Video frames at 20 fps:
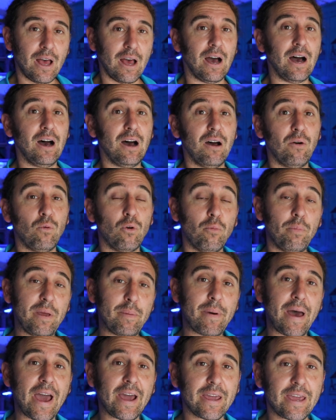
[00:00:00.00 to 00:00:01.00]
We'll be
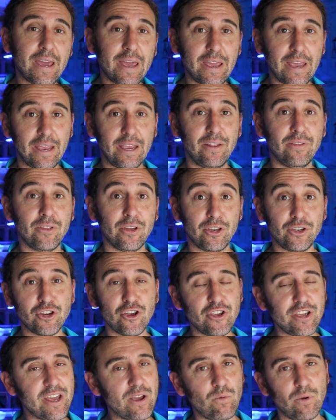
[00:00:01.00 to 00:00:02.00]
back in the
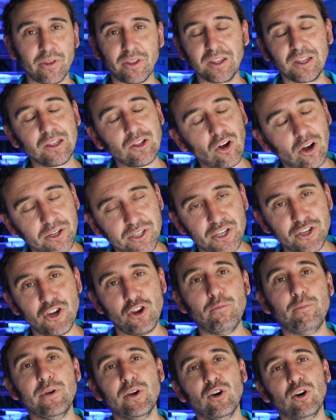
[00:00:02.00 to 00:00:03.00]
new year with lots of
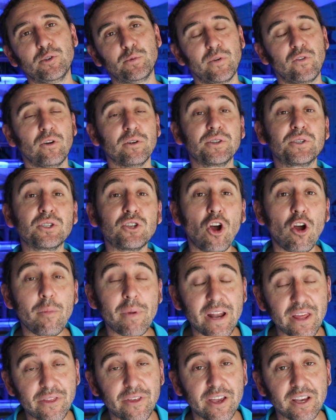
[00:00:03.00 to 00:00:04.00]
new builds. We've got so
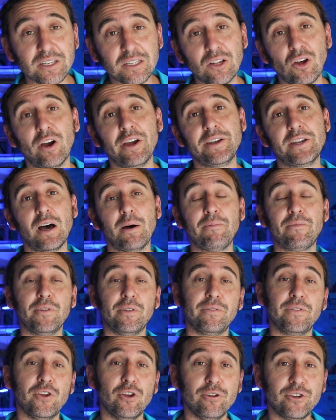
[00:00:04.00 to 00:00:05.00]
many things lined up for
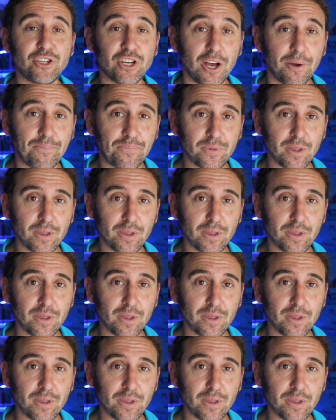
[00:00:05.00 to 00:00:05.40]
the future.